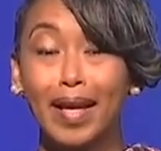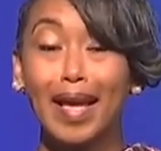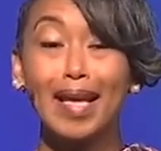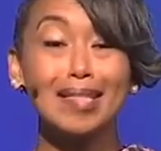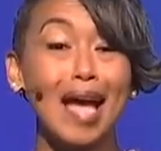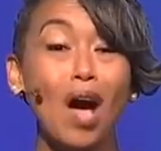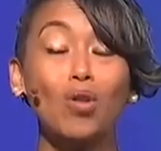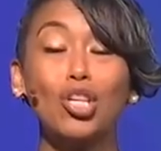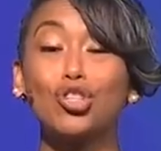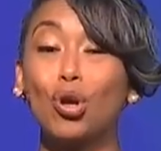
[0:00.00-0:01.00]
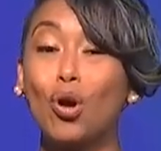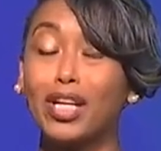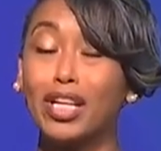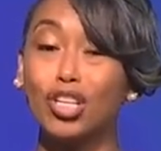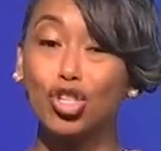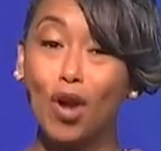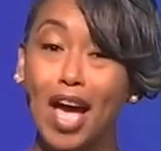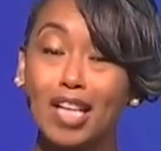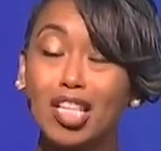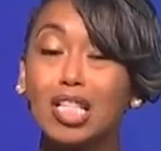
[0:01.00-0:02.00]
He's not only thrown it in the
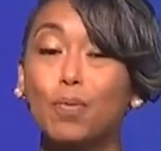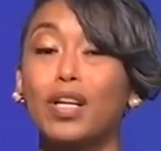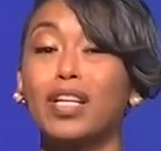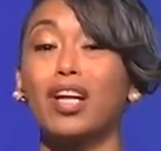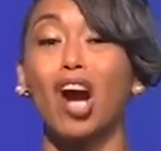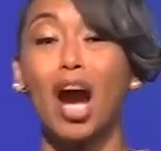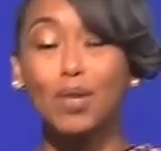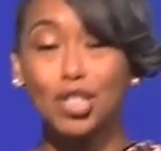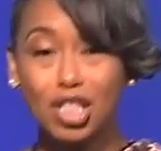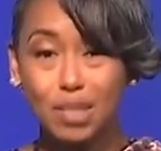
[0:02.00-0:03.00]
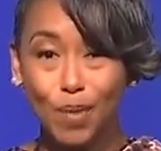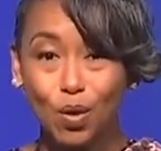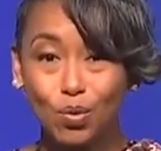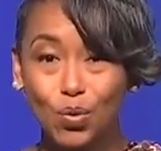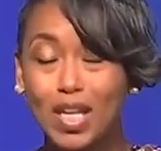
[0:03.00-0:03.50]
trash, he's put it in the garbage disposal.